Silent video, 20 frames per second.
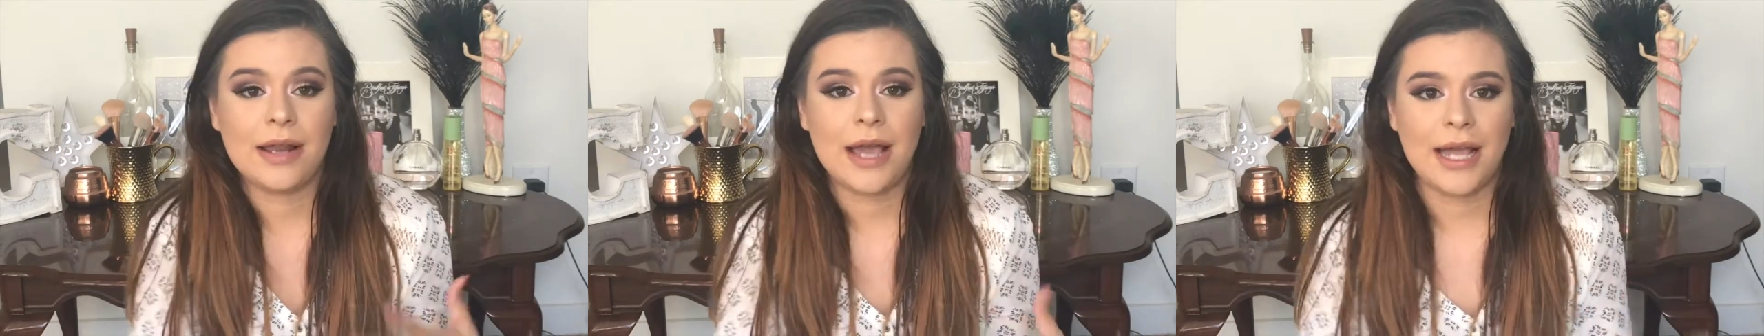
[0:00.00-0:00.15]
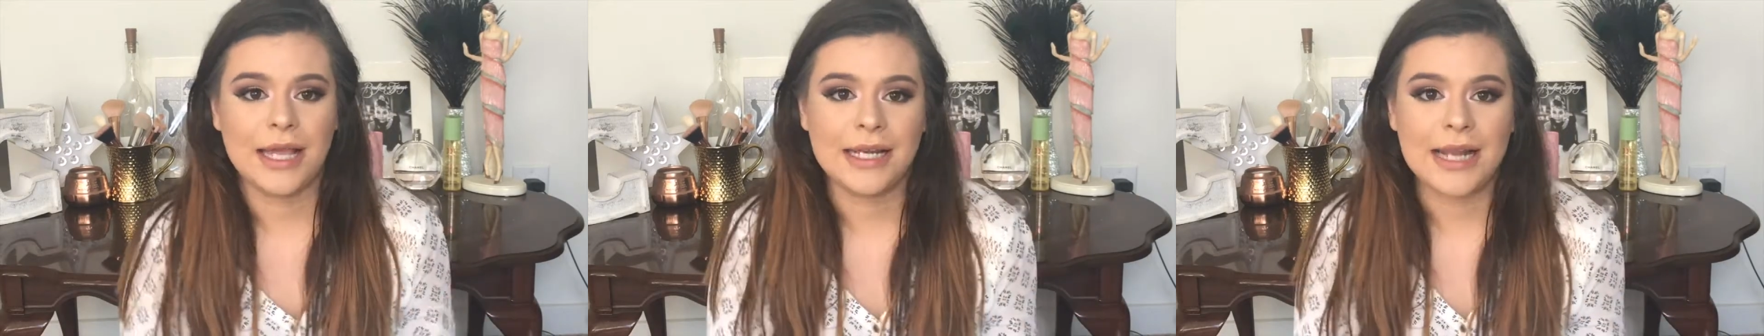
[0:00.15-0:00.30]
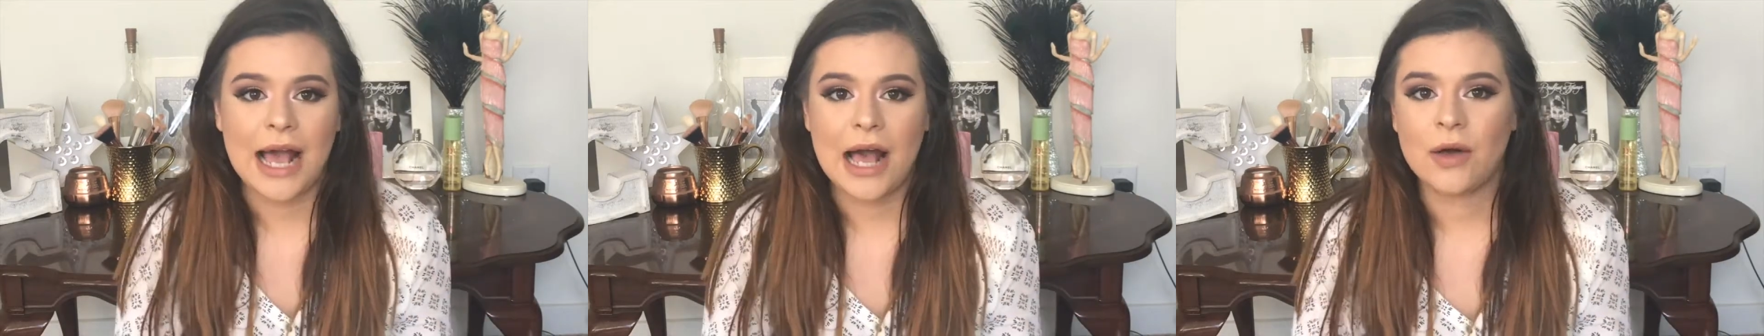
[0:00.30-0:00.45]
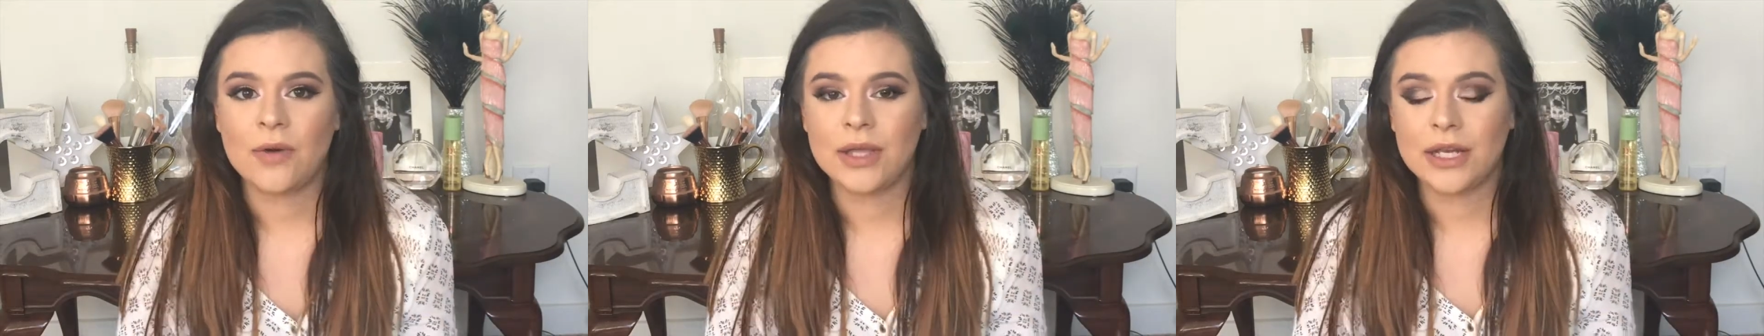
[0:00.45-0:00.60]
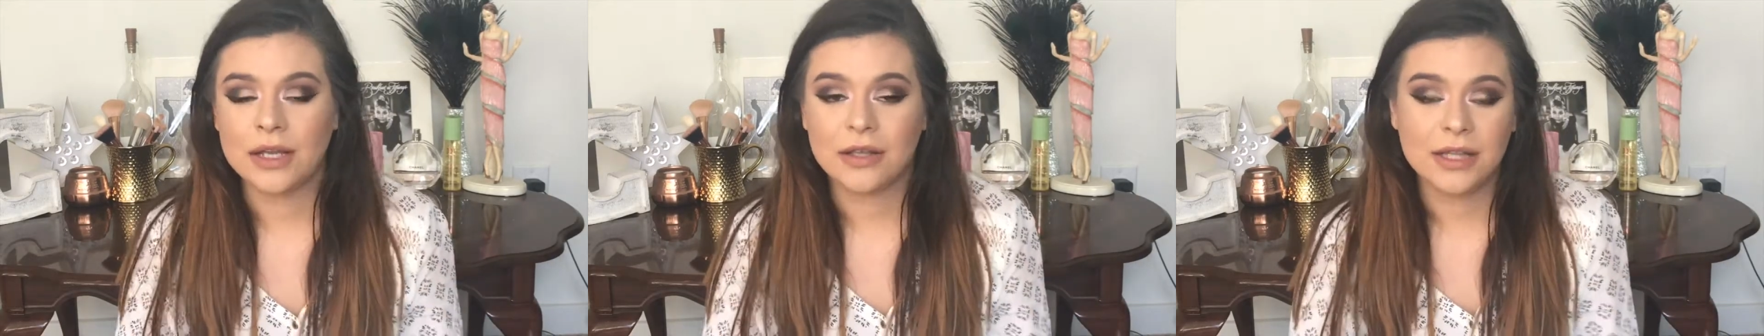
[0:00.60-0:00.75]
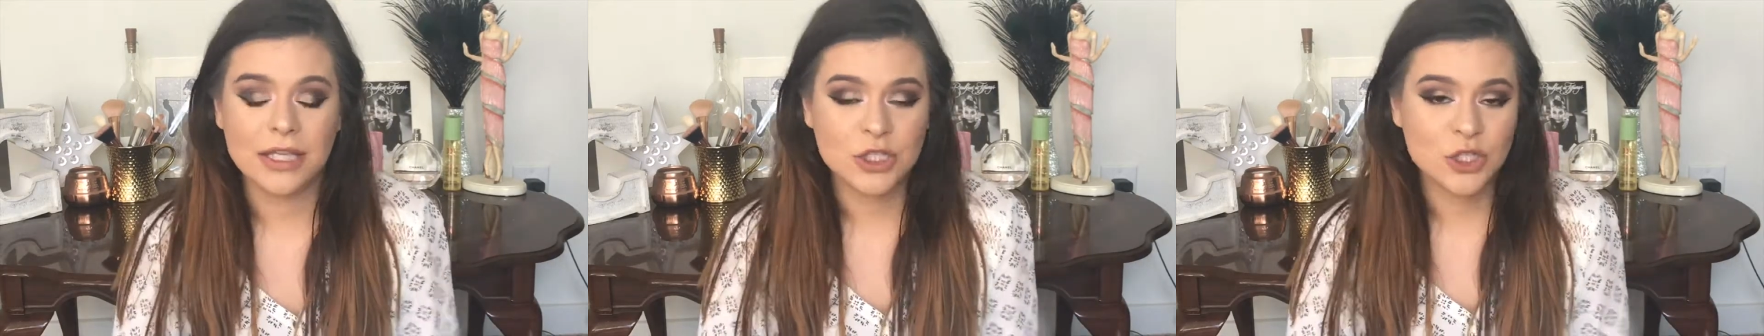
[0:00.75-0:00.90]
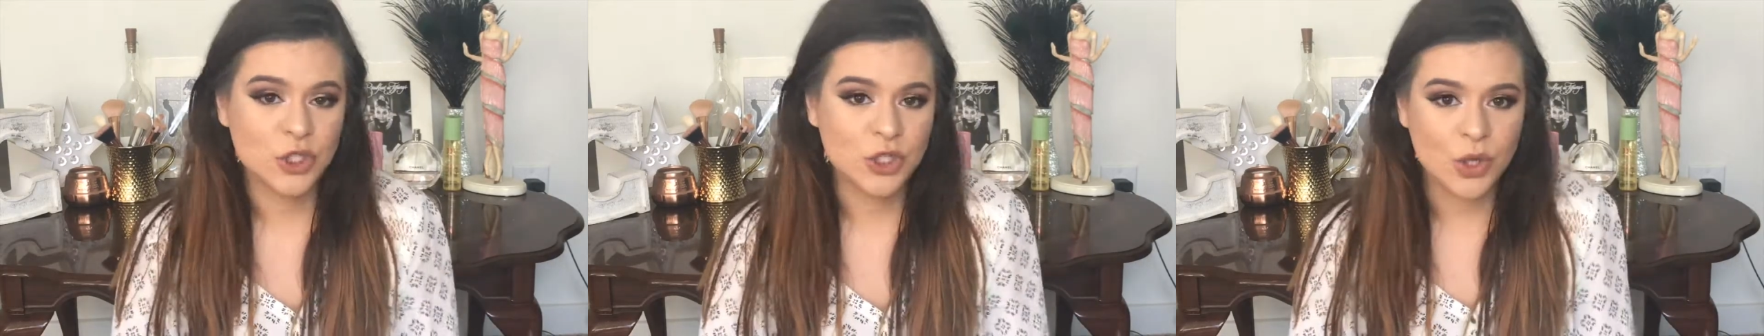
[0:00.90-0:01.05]
night out and I'll
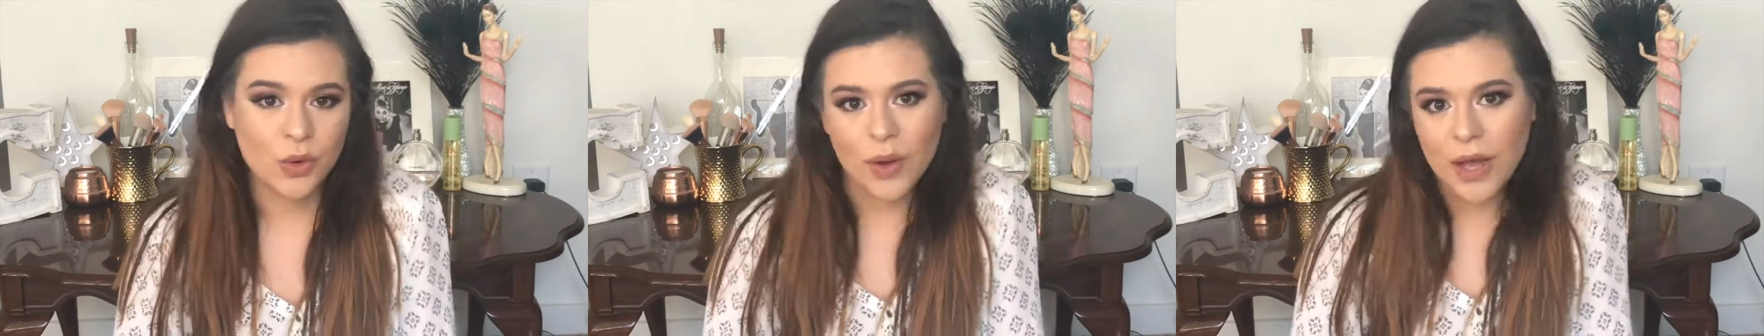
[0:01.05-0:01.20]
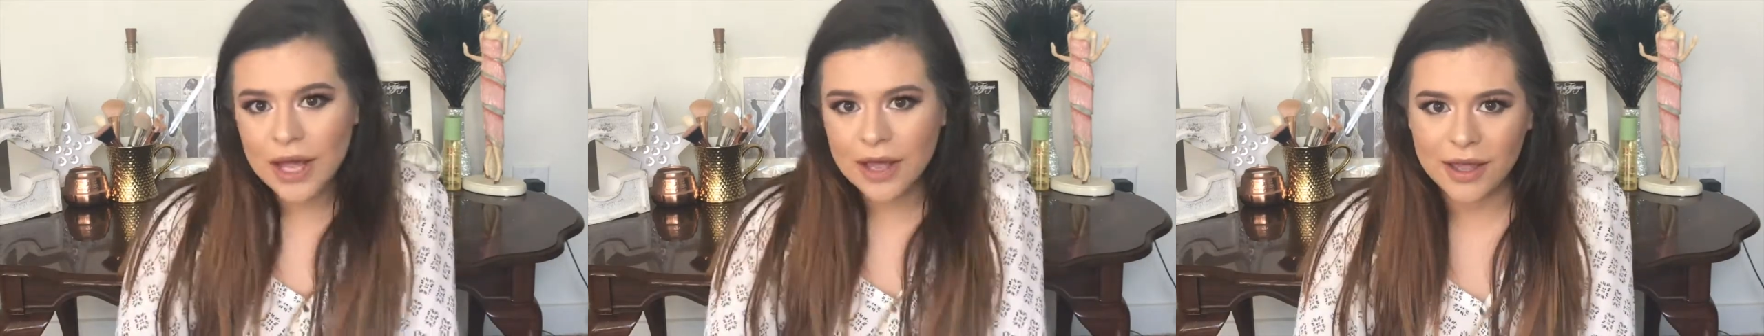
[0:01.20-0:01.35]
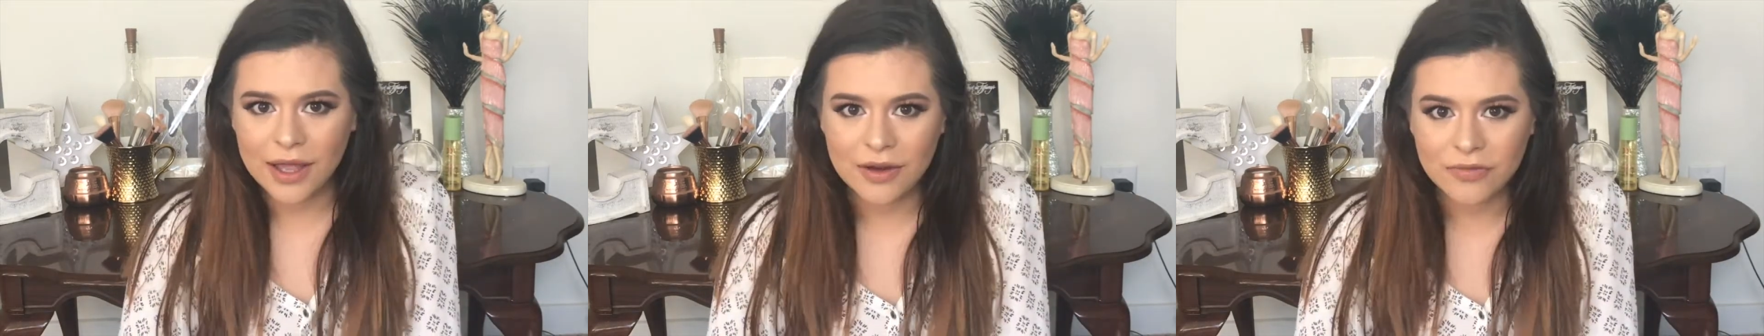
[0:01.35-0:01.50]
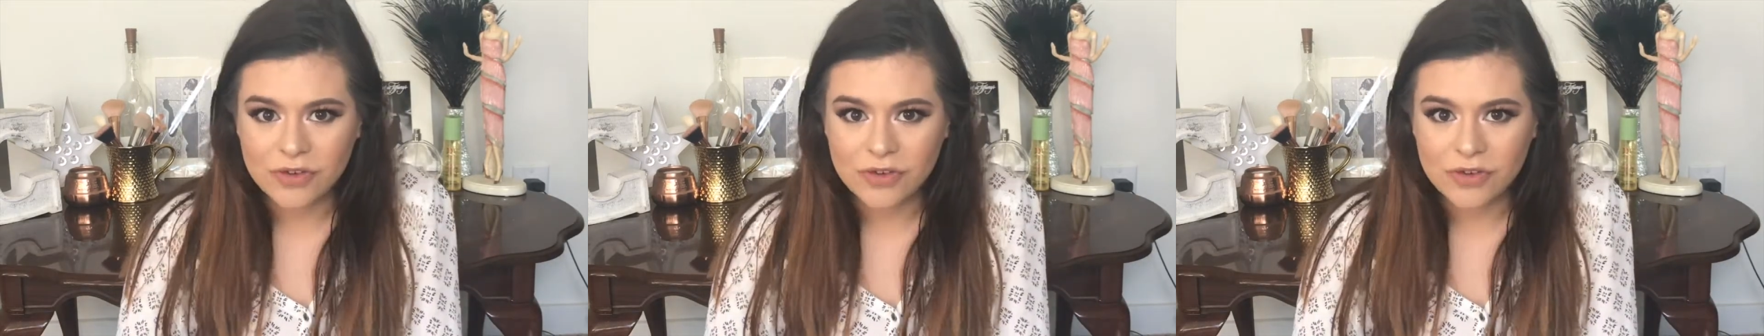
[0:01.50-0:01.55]
let you know how